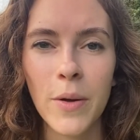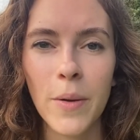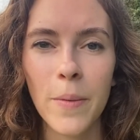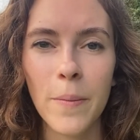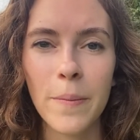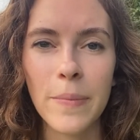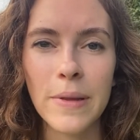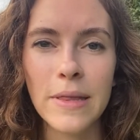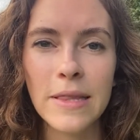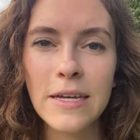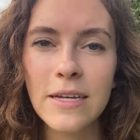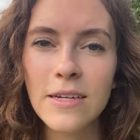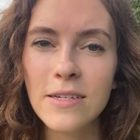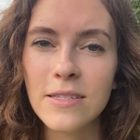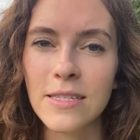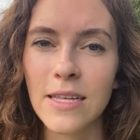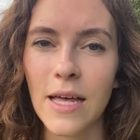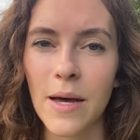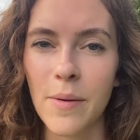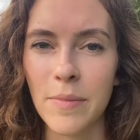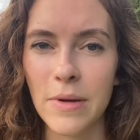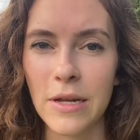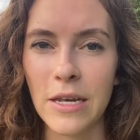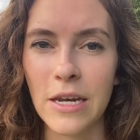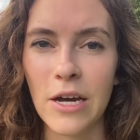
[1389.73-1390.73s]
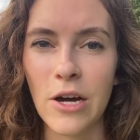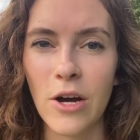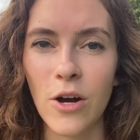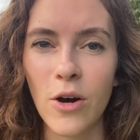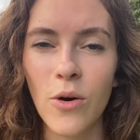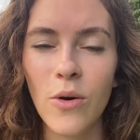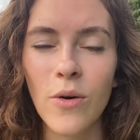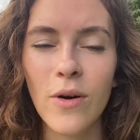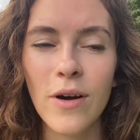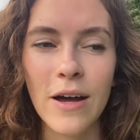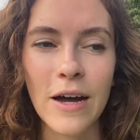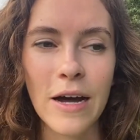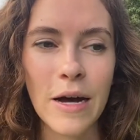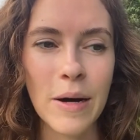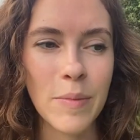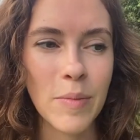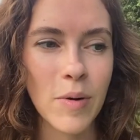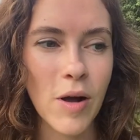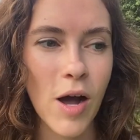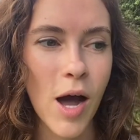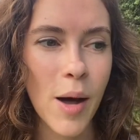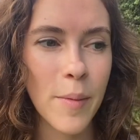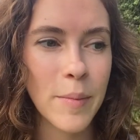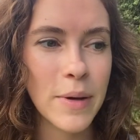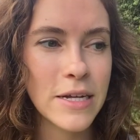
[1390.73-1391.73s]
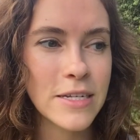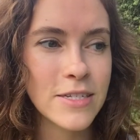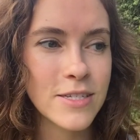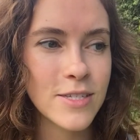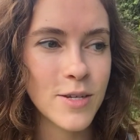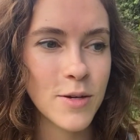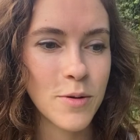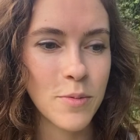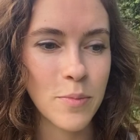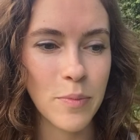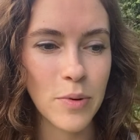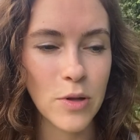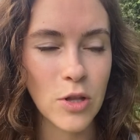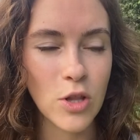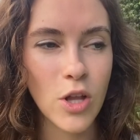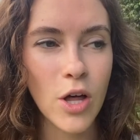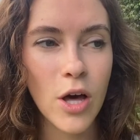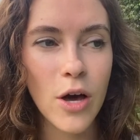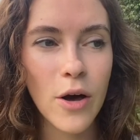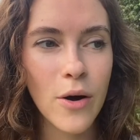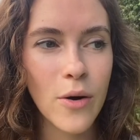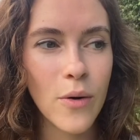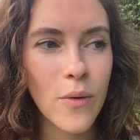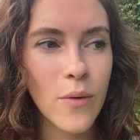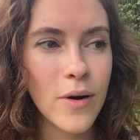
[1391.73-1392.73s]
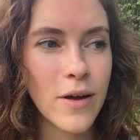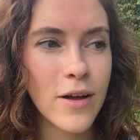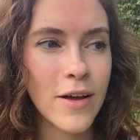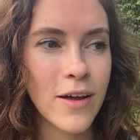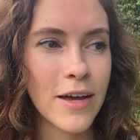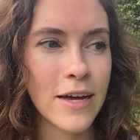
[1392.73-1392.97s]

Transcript: please let me know. Comment below.